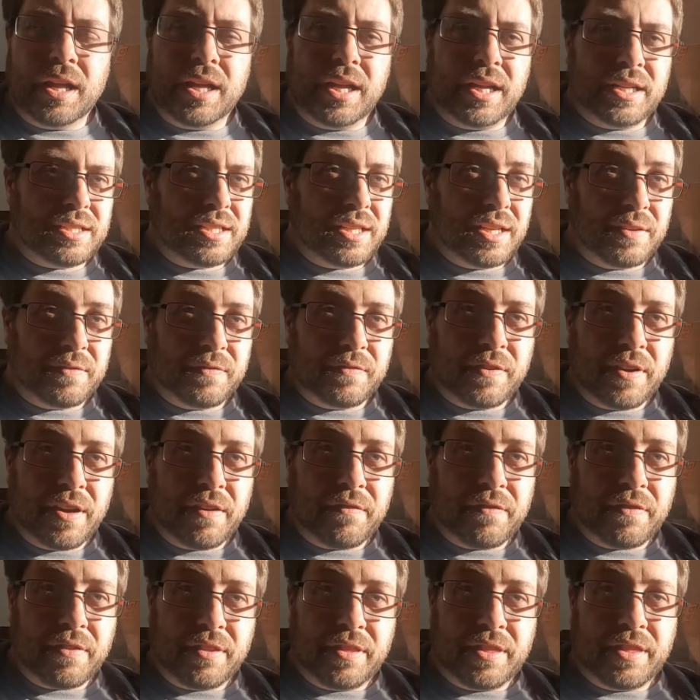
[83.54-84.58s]
that's like
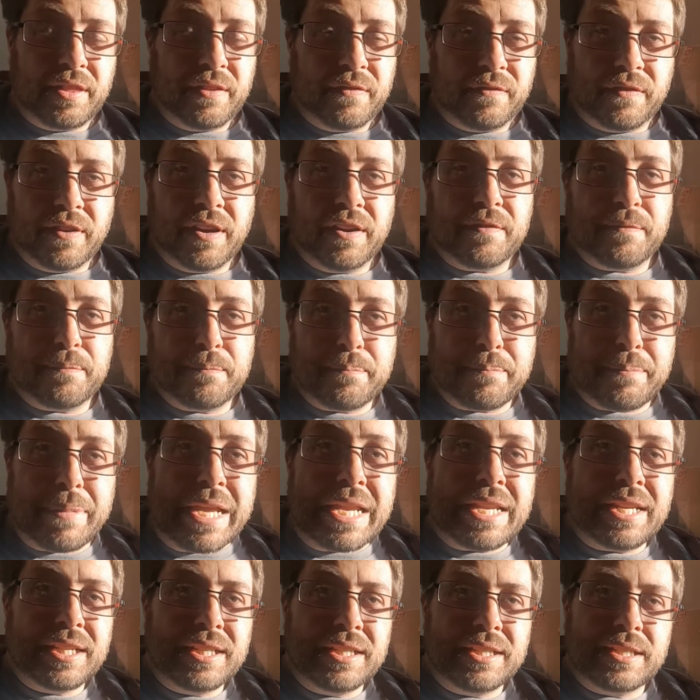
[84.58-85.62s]
five
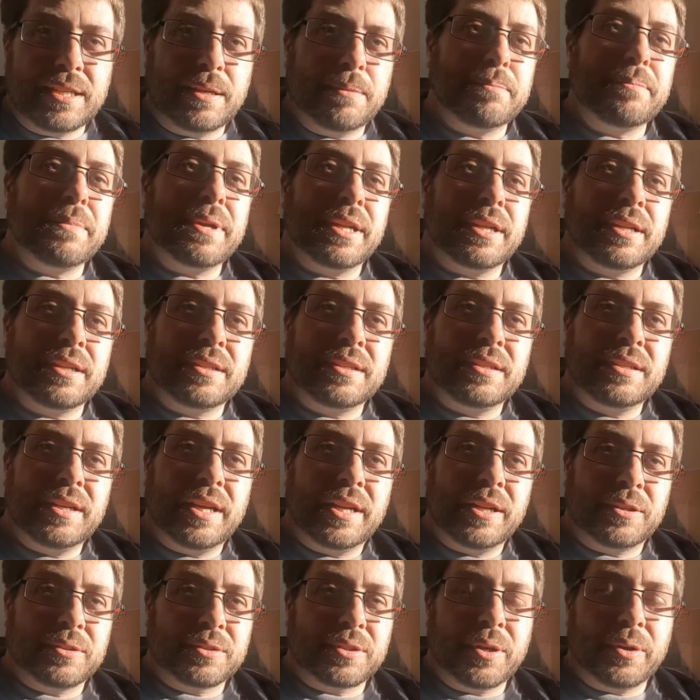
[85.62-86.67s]
meters a minute,
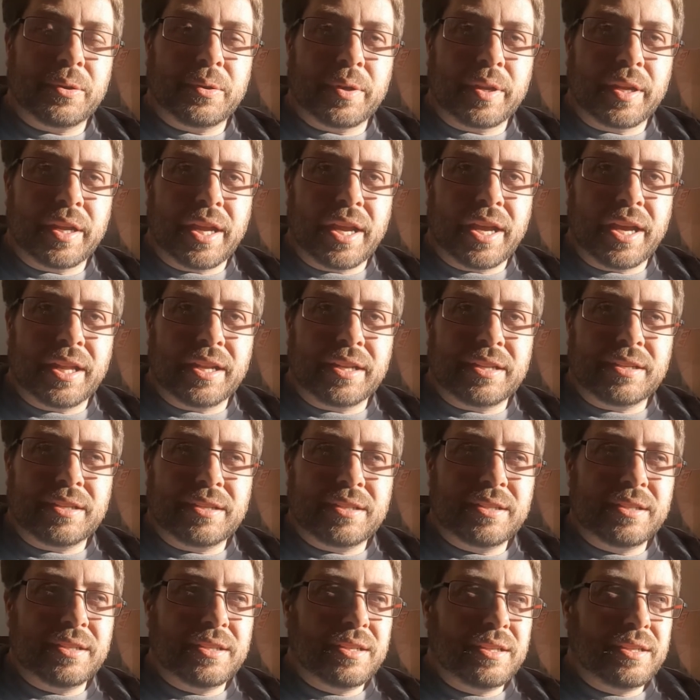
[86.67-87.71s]
and I was going at
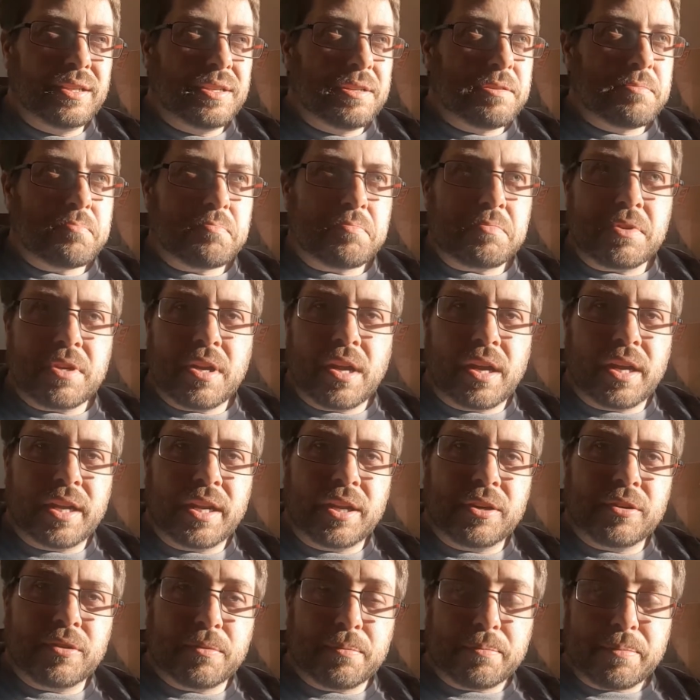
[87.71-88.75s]

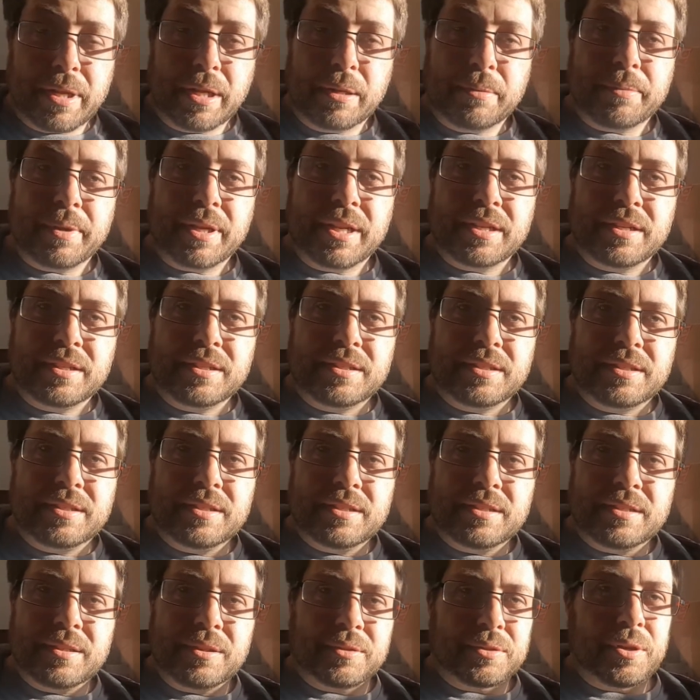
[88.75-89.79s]
900 millimeters,
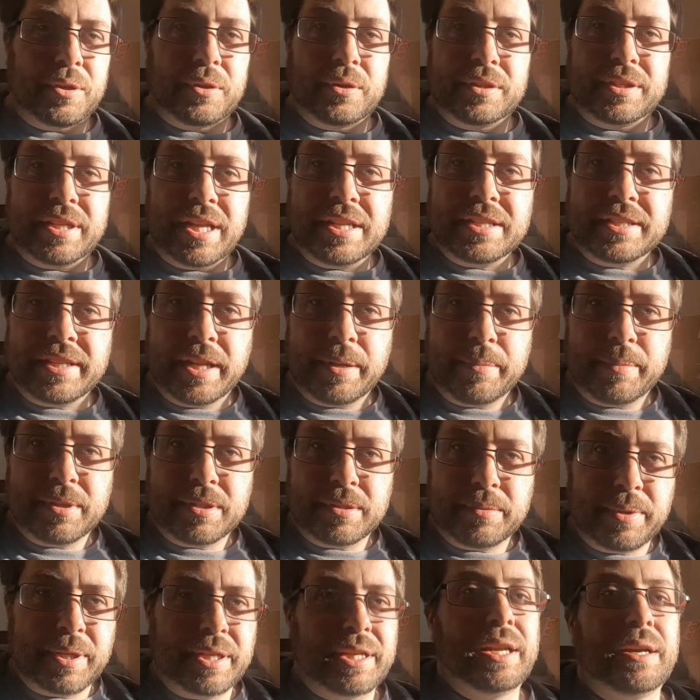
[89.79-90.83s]
so I was going at 10
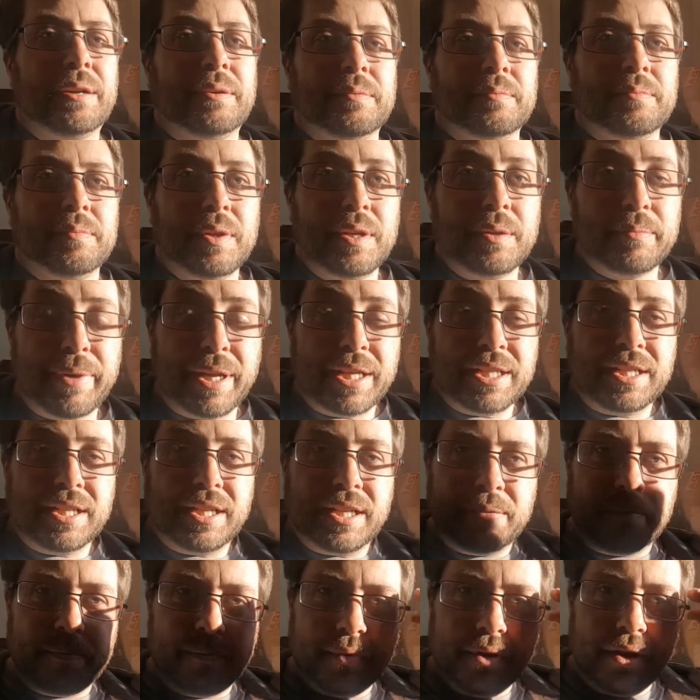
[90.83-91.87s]
centimeters a minute. Now,
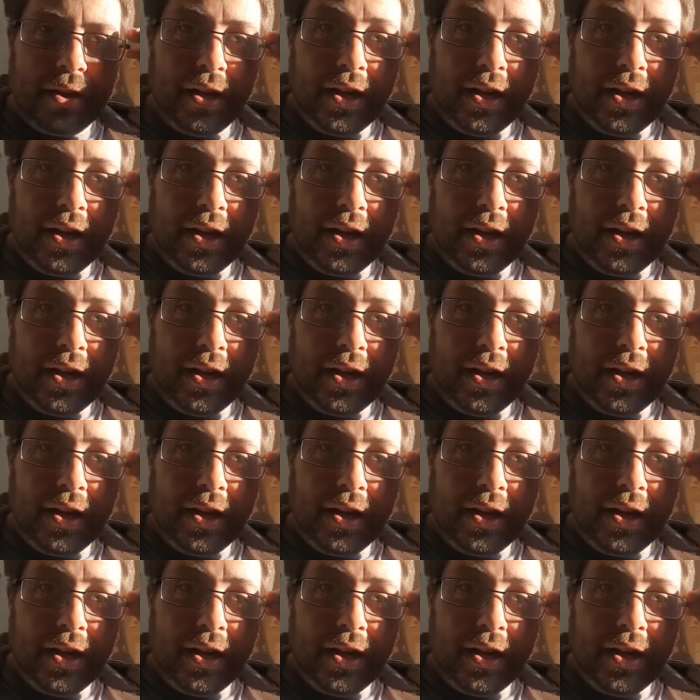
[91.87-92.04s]
basically,